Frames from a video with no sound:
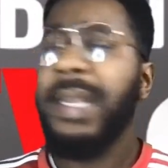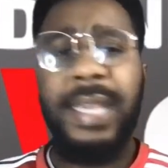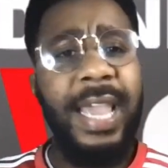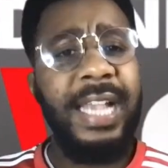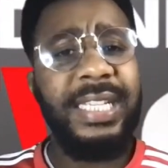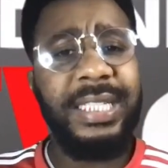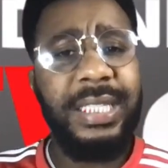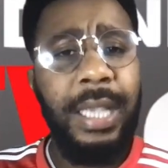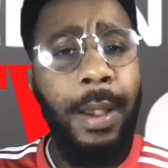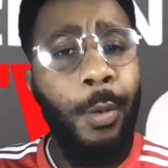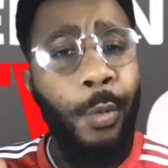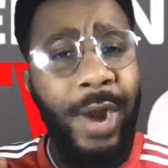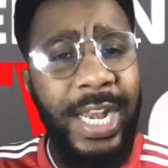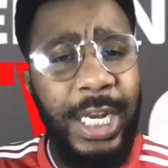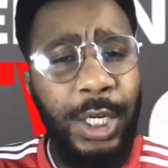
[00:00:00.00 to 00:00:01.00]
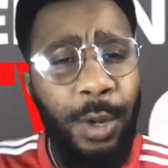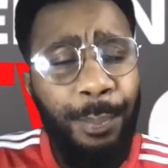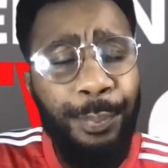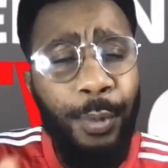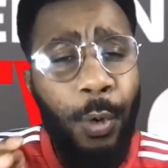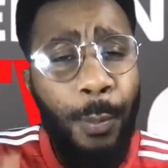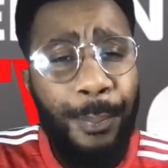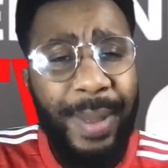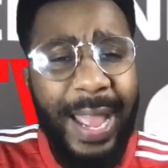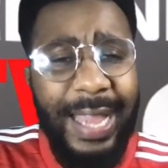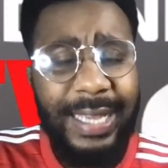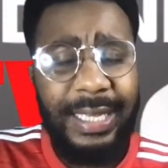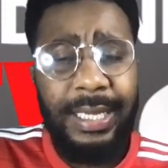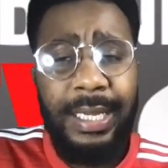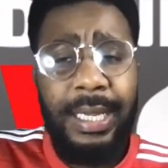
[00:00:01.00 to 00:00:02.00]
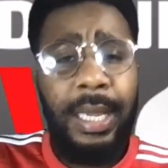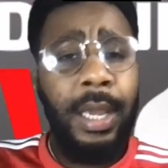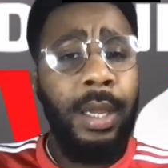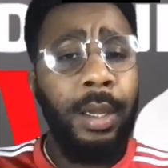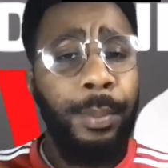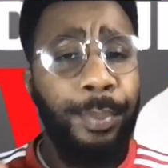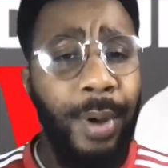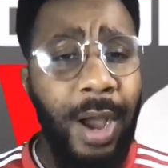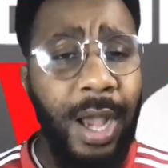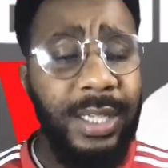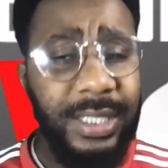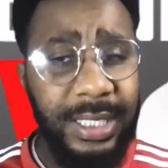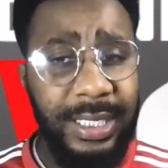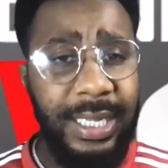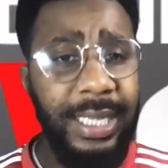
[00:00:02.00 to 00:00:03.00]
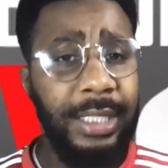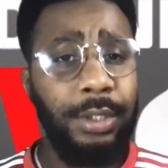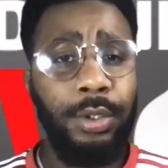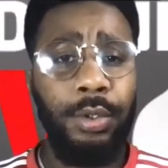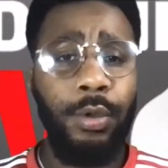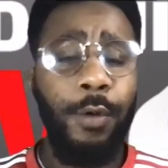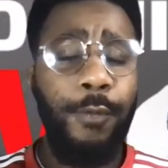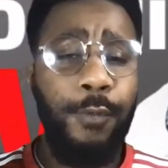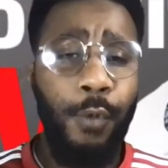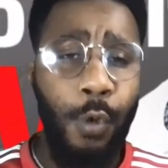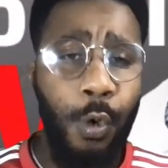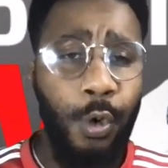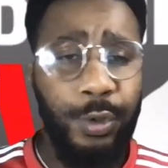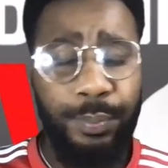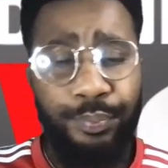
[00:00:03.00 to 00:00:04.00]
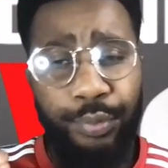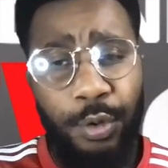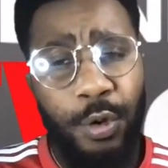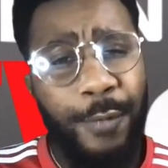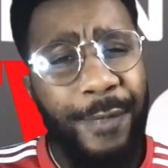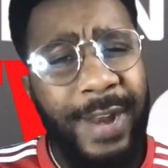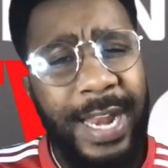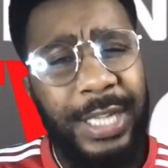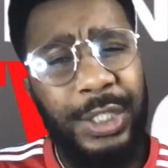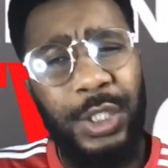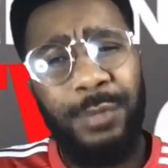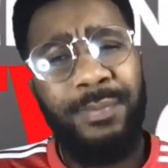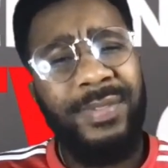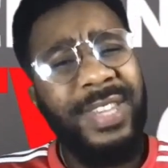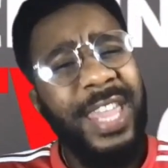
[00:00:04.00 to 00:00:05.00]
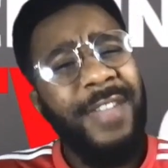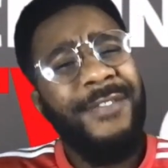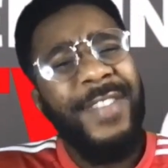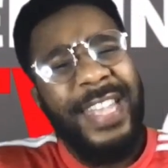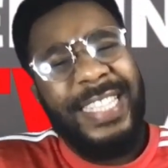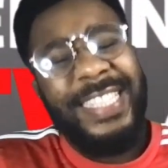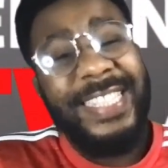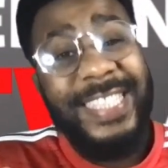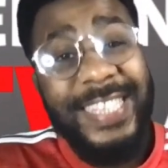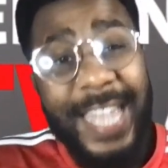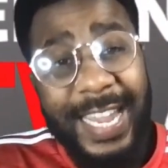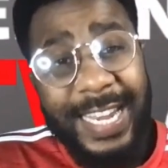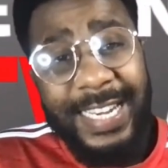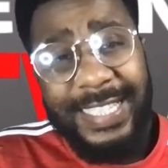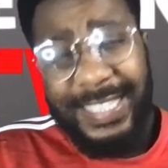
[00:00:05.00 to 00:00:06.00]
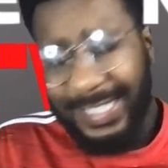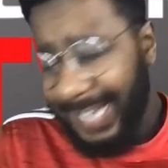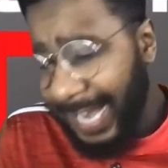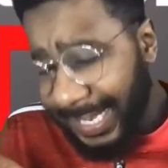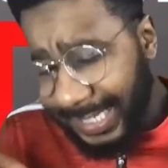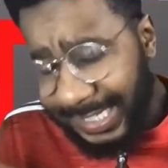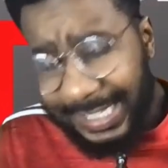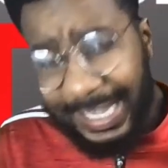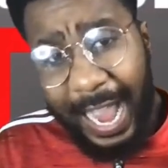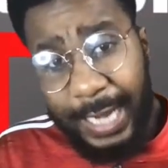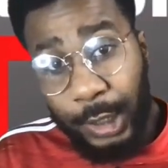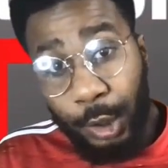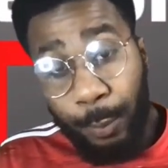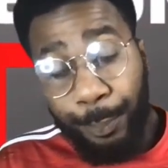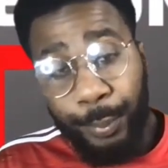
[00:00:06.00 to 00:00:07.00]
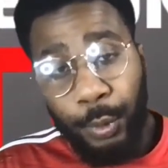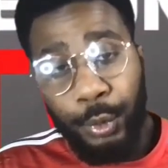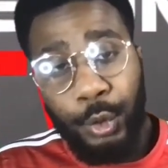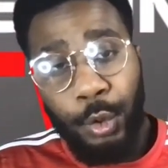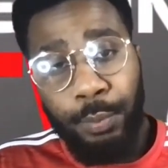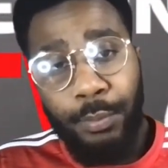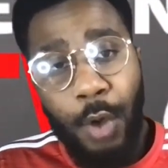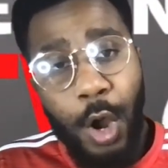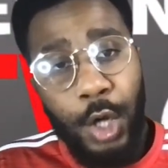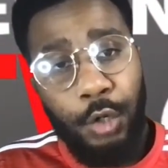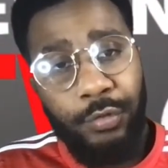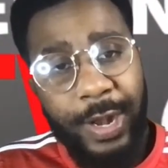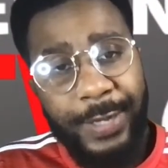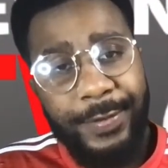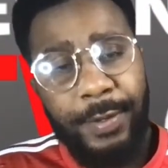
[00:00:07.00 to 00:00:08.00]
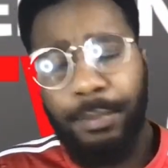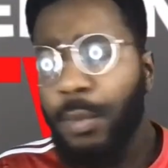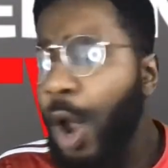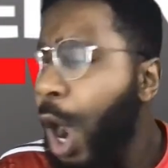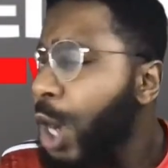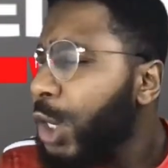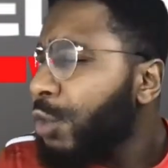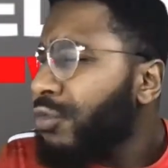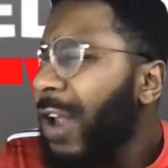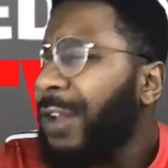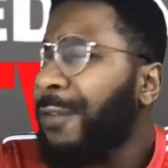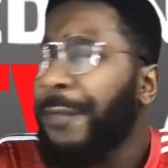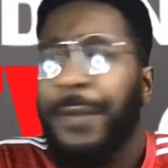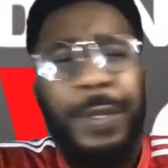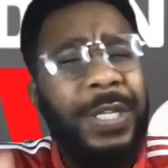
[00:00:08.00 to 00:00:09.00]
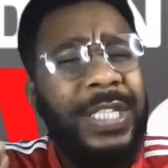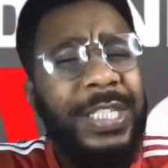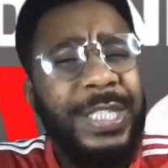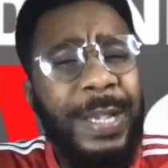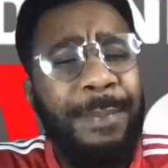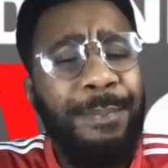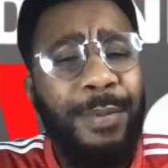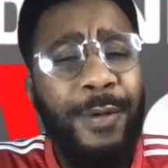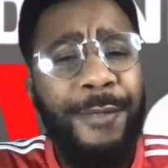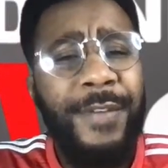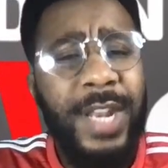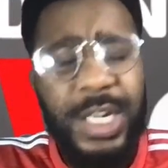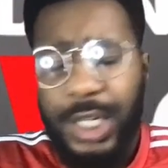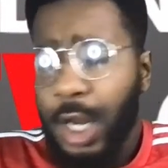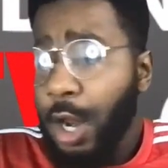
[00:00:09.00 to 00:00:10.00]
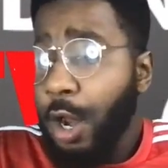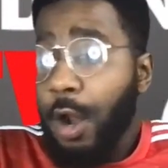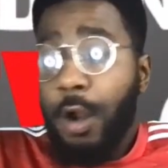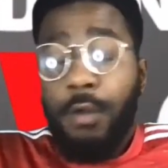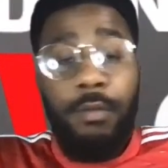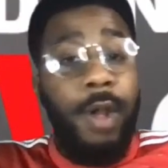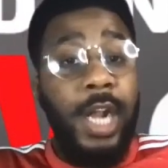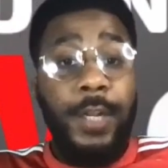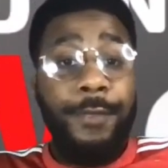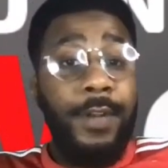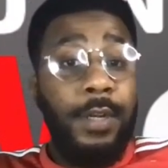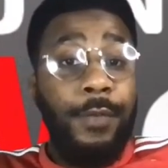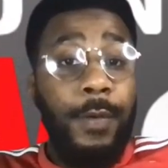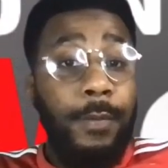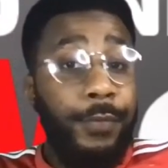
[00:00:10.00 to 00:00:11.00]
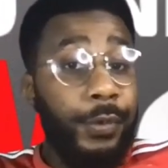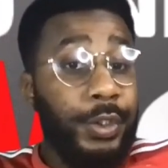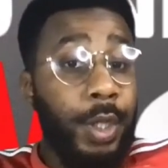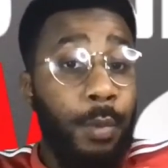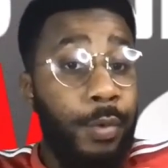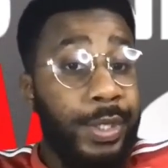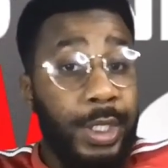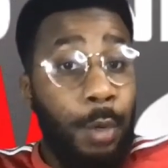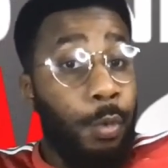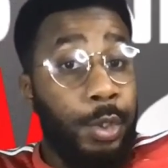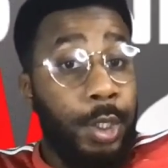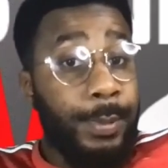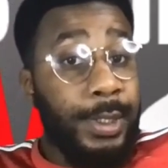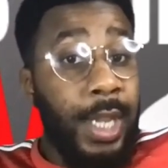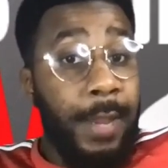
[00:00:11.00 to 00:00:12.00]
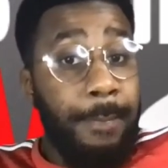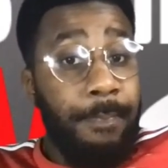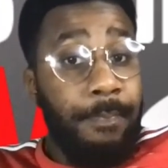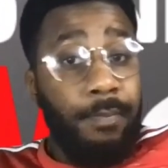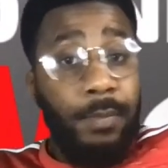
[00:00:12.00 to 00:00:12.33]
yes, winning the ball back, passing it to, of course, Bruno Fernandes to give a second assist, sliding the ball to Marcus Rashford. Marcus Rashford with a simple finish. Rashford, for, for some reason, was upset.